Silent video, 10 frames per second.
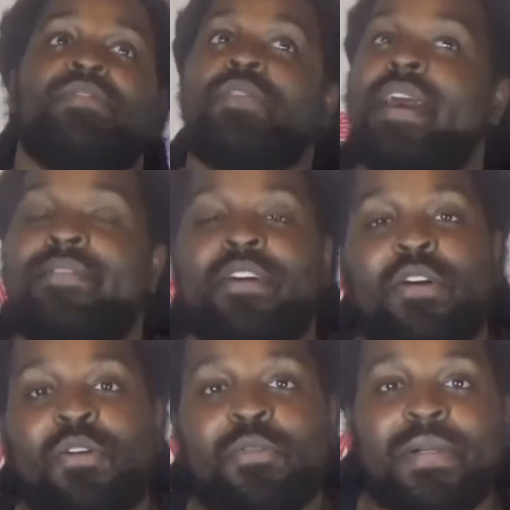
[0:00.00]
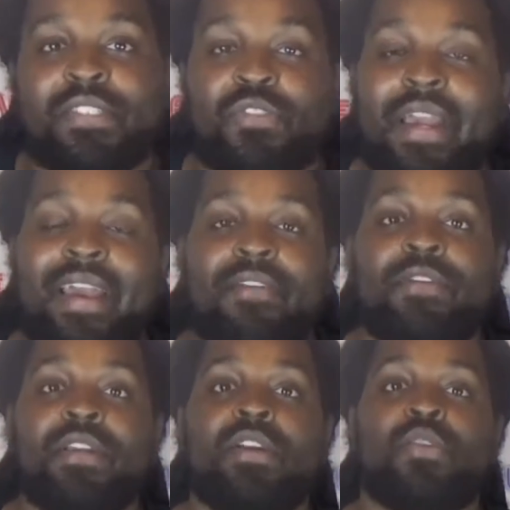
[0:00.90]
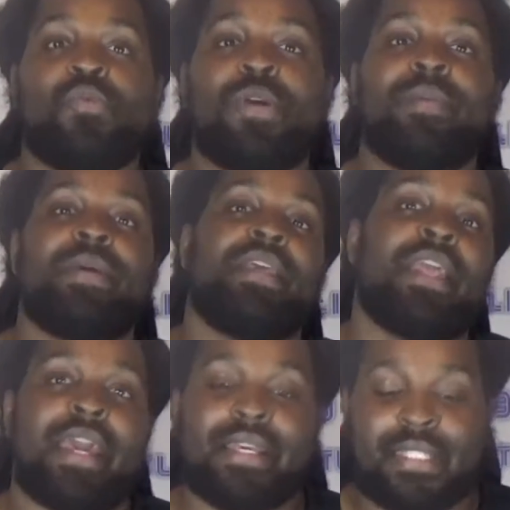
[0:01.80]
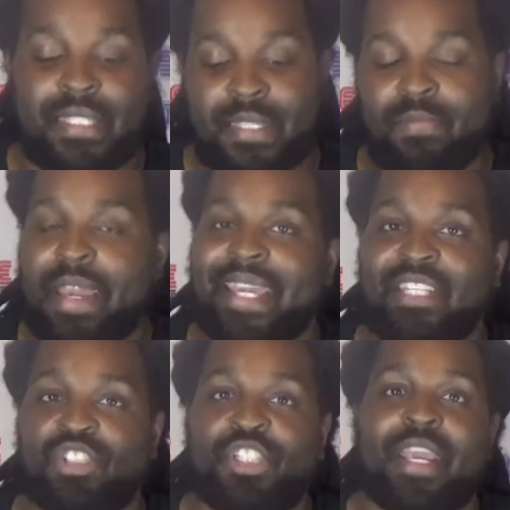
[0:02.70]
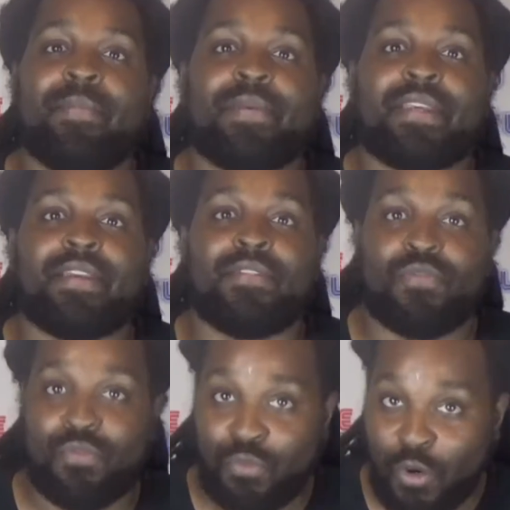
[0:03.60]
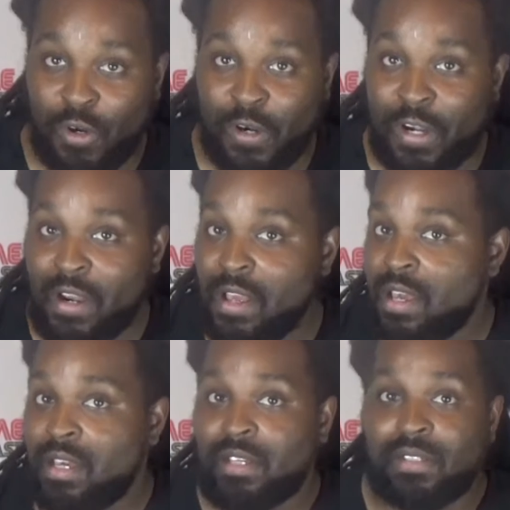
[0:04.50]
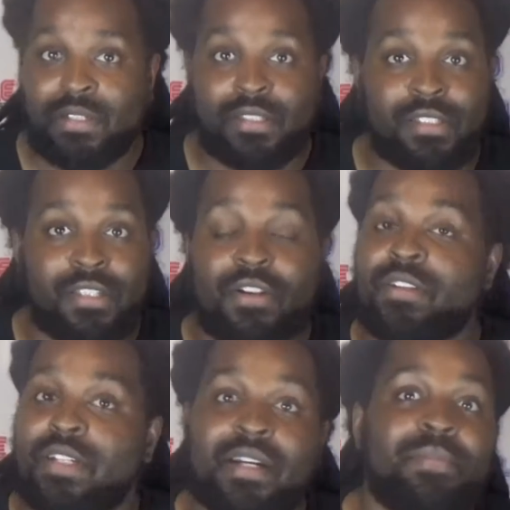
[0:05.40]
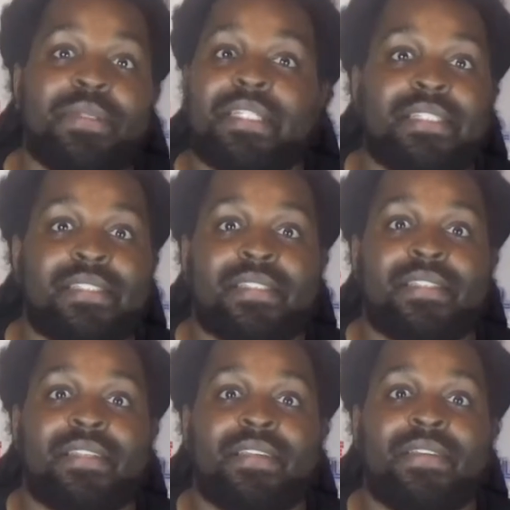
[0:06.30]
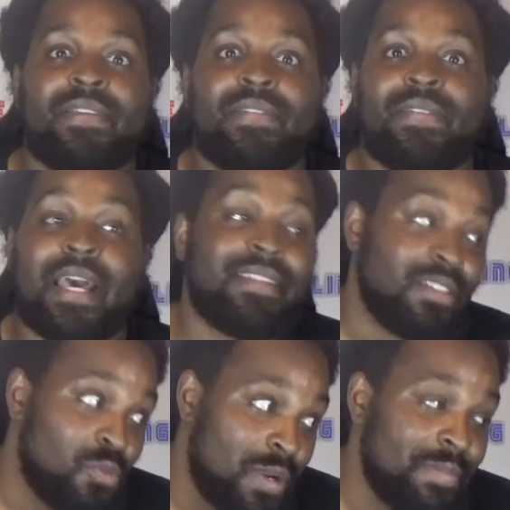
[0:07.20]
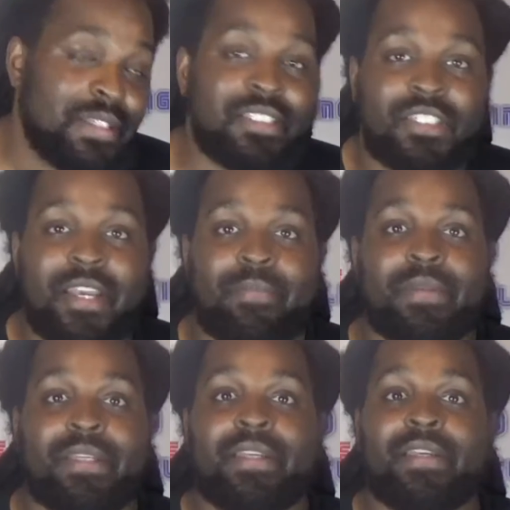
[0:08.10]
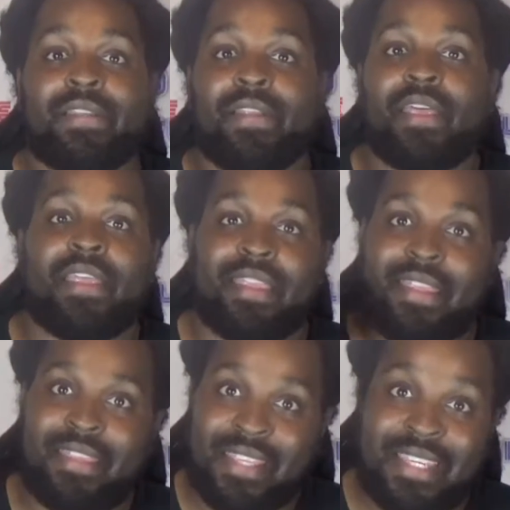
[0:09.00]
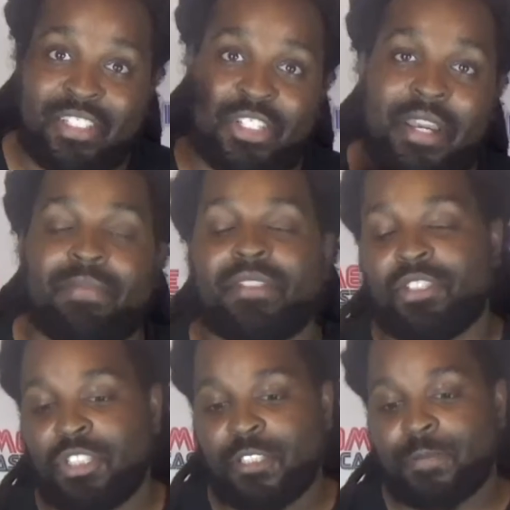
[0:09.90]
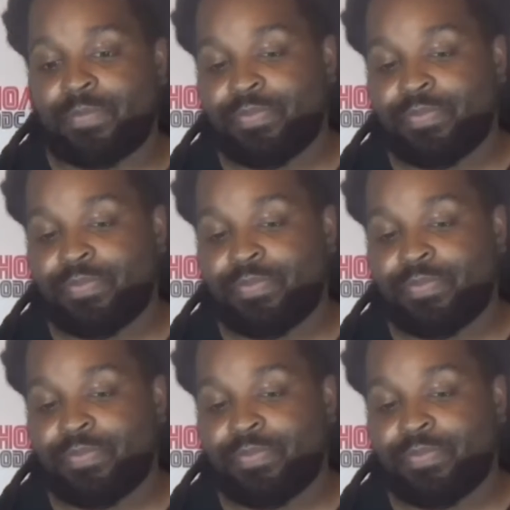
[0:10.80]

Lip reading: You have a whole bunch. You have women as the main champion for certain companies. Not the women's champion. The championship.